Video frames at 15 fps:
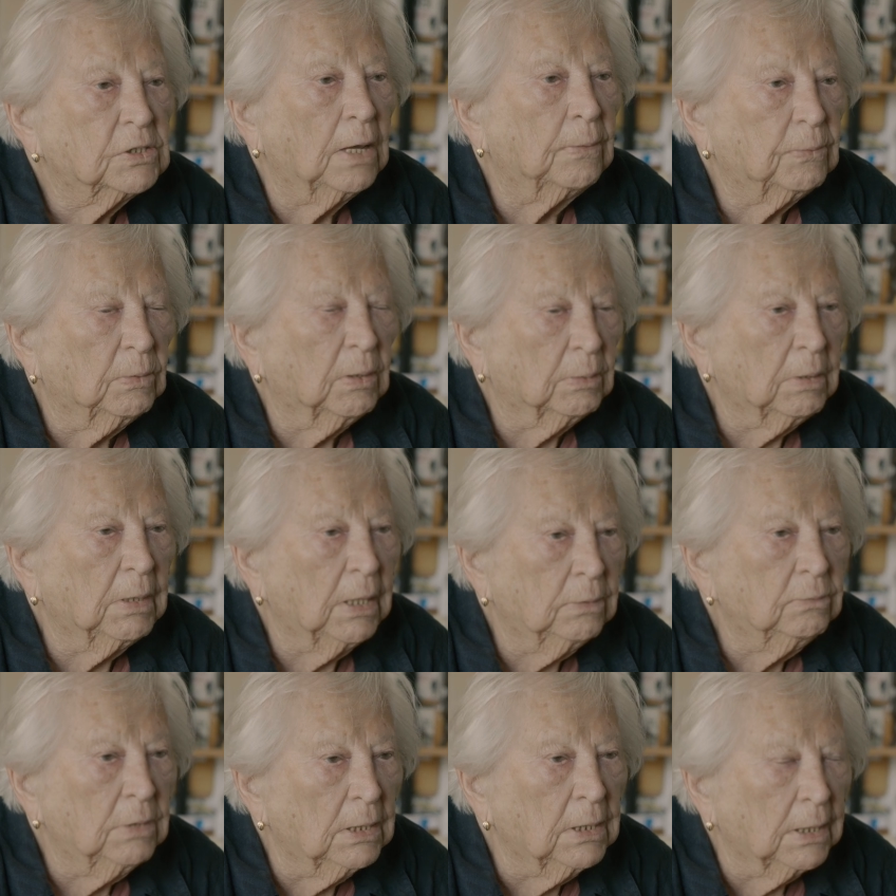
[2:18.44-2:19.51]
except what we
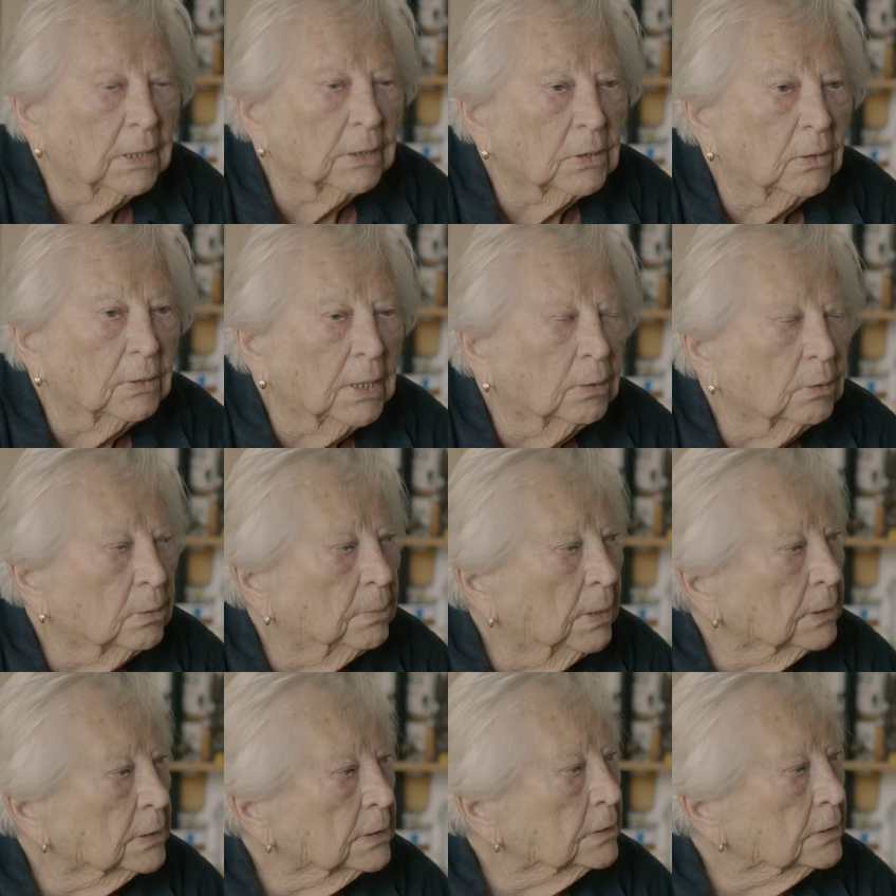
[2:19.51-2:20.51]
really had on our